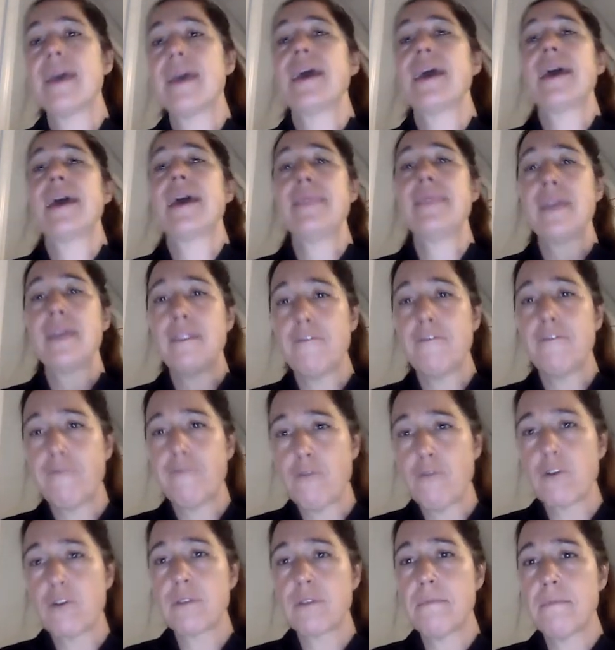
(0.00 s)
And then the
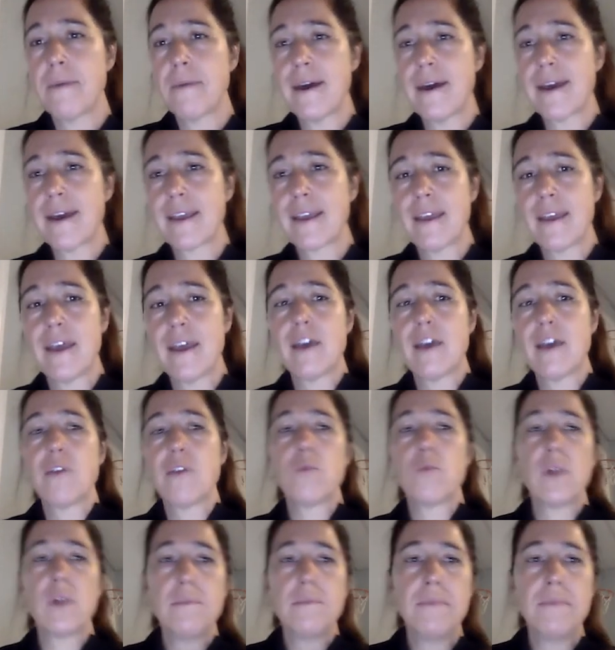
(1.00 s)
4th puck
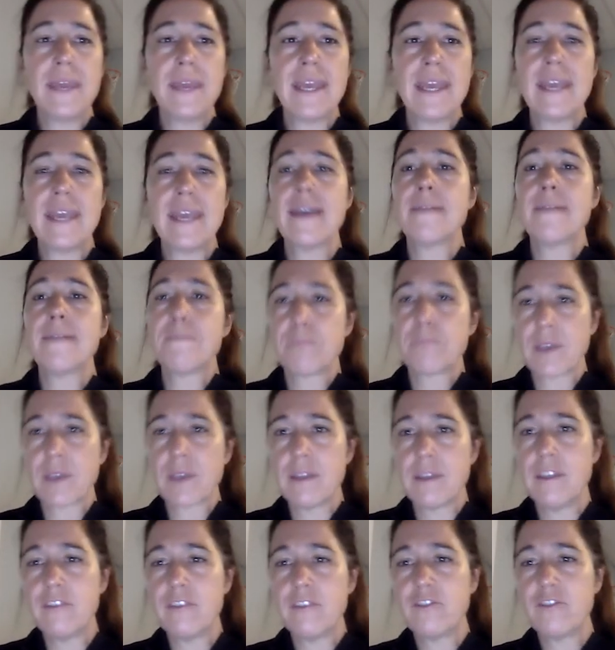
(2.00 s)
would be
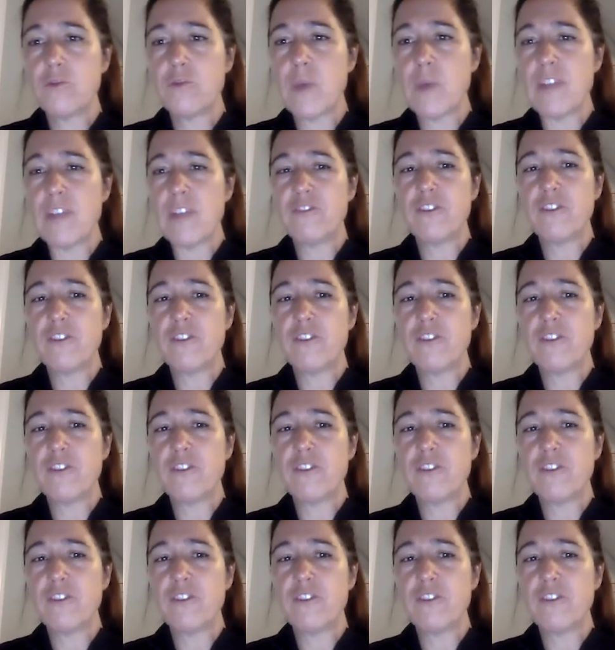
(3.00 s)
the switch.